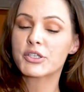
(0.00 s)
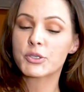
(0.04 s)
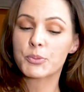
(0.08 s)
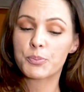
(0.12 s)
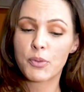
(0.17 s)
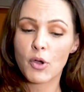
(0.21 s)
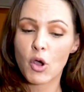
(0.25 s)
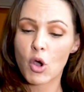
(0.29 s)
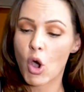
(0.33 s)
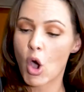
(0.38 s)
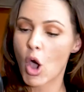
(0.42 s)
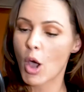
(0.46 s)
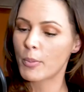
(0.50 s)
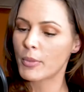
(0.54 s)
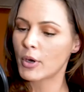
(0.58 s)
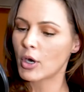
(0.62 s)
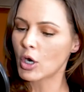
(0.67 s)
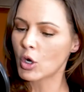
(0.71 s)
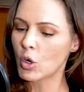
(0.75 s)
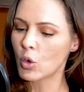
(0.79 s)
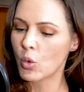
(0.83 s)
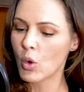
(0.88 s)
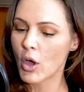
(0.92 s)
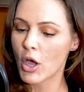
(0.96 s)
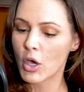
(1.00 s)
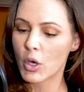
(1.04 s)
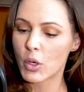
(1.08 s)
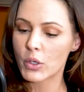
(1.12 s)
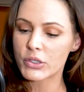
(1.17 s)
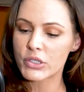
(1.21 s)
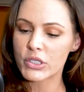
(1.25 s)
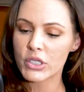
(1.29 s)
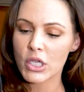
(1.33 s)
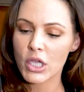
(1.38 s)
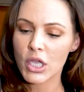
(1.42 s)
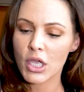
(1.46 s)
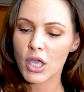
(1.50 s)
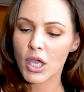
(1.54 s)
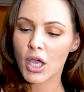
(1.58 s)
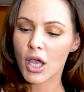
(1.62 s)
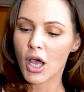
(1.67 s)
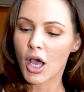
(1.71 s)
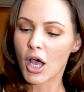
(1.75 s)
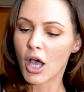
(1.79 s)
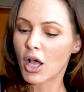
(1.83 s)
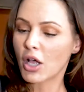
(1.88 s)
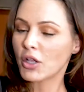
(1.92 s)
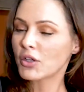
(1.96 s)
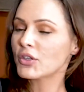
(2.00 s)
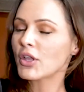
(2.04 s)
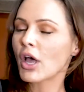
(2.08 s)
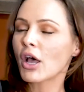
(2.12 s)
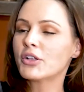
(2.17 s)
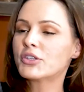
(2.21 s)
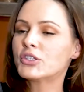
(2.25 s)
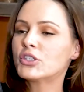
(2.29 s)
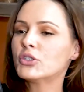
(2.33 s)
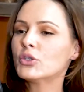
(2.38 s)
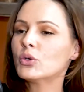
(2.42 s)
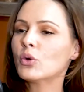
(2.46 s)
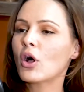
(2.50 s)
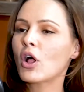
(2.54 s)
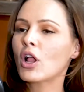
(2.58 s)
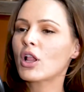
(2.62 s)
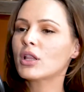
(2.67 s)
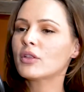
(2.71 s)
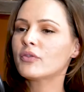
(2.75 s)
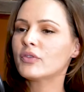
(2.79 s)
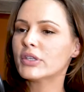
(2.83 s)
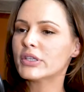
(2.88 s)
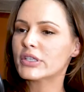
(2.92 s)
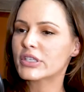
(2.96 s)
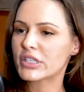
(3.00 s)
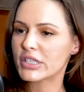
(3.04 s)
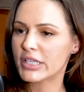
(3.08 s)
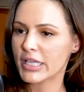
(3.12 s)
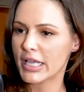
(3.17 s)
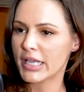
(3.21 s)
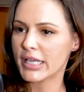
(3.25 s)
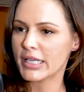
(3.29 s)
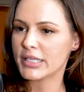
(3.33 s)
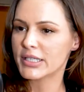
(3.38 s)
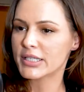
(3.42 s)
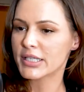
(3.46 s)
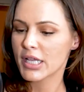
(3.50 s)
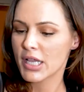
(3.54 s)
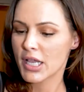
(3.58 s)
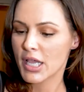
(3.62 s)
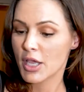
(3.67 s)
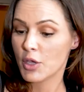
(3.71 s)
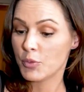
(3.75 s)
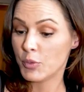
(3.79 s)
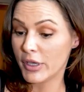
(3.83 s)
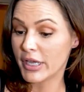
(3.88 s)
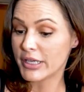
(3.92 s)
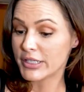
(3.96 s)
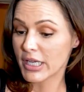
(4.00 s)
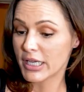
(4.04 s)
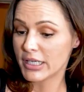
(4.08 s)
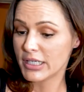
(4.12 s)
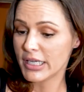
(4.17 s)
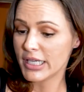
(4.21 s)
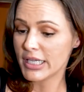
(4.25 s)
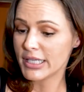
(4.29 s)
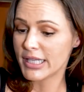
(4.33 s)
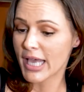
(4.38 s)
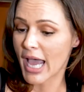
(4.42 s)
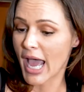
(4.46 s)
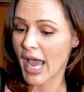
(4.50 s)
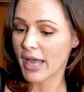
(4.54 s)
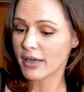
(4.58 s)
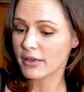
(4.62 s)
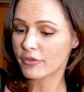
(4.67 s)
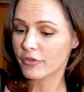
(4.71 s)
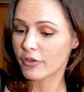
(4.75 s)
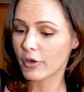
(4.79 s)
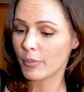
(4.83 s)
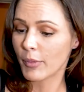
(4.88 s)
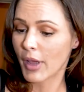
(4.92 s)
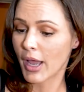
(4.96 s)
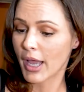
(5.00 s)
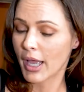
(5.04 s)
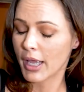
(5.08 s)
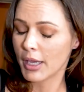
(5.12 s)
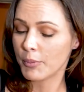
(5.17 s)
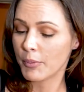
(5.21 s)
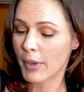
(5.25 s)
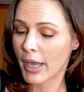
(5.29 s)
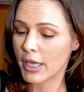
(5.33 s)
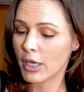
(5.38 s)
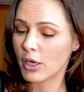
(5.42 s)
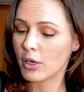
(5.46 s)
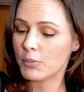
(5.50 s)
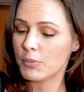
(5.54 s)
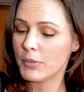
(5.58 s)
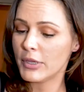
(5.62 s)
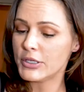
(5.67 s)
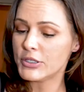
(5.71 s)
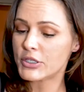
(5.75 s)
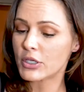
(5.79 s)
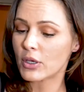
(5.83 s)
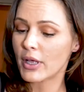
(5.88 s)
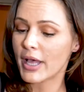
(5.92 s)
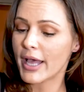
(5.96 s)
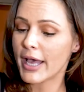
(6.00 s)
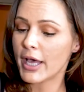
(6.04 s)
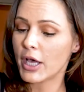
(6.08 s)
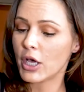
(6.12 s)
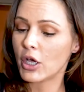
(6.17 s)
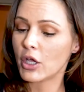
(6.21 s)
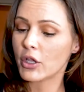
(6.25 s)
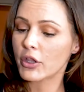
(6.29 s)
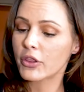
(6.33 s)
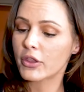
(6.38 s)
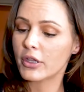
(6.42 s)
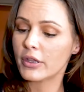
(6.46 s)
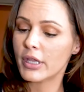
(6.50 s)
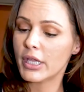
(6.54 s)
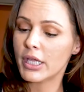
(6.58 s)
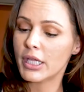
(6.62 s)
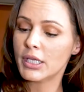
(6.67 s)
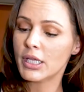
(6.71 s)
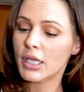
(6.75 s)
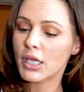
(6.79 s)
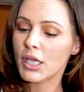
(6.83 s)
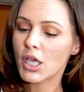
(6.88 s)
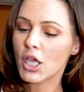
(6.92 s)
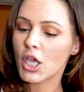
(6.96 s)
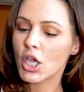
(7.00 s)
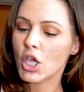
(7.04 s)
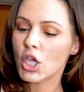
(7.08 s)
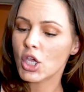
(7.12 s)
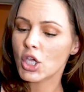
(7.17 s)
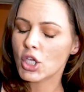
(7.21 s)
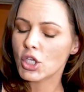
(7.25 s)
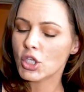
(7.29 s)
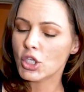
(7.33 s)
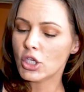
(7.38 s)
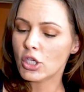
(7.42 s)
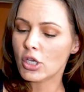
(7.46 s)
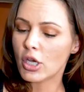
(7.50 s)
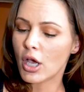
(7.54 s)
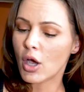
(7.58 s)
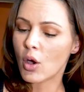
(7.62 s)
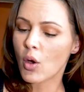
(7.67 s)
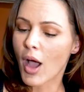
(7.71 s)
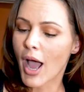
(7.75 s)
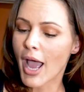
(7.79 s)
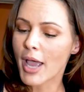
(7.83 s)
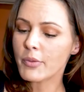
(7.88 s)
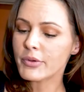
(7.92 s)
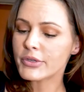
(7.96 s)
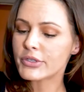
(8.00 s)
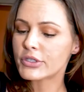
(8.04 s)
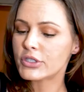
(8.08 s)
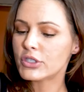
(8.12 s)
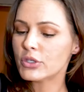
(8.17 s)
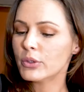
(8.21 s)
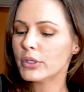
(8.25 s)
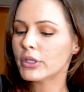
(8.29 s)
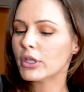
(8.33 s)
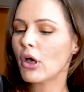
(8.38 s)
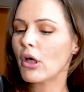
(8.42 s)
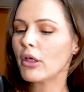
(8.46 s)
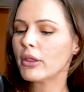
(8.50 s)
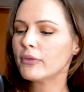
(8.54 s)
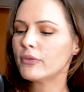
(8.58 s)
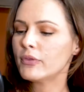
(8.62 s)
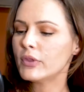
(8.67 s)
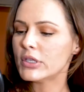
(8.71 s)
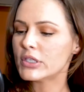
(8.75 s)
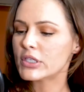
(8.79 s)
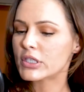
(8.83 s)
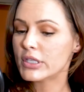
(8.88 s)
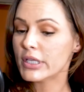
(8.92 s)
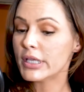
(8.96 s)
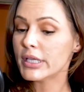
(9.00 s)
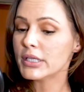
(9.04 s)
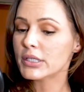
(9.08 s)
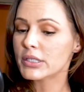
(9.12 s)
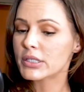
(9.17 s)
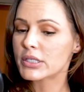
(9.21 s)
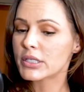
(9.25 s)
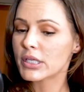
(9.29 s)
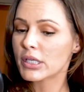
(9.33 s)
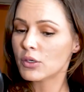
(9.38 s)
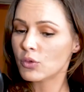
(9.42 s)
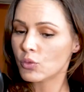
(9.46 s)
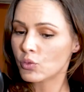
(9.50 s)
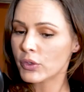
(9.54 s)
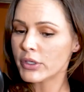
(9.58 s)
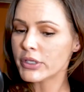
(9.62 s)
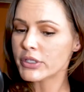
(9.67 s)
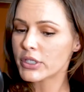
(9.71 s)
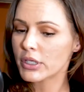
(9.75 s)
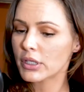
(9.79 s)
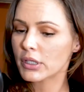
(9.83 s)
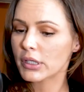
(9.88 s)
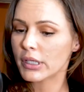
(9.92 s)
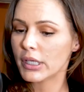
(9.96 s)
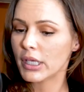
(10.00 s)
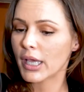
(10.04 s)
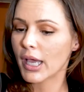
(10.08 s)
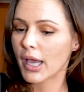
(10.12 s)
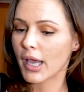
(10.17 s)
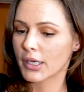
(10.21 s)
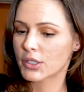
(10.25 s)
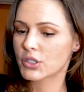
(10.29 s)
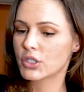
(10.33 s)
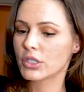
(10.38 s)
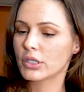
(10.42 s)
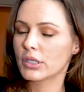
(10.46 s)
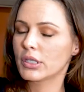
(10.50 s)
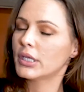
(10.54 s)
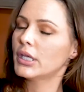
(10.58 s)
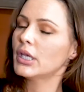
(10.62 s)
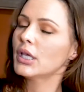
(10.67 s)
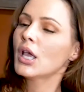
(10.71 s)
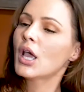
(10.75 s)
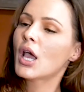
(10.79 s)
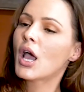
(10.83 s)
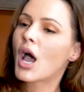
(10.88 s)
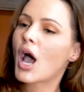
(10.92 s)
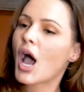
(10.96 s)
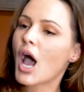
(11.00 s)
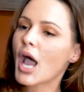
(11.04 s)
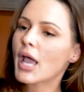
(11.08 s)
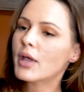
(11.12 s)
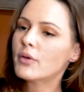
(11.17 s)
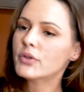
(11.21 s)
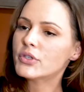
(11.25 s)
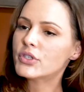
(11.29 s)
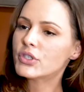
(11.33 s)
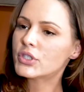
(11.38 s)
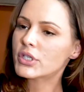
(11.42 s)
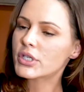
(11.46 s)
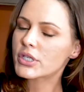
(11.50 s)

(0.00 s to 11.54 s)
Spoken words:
a poem or a quote. I'll do all of these things because I need that for my own mental health. And then, I was doing all of these things. And recently, actually, I was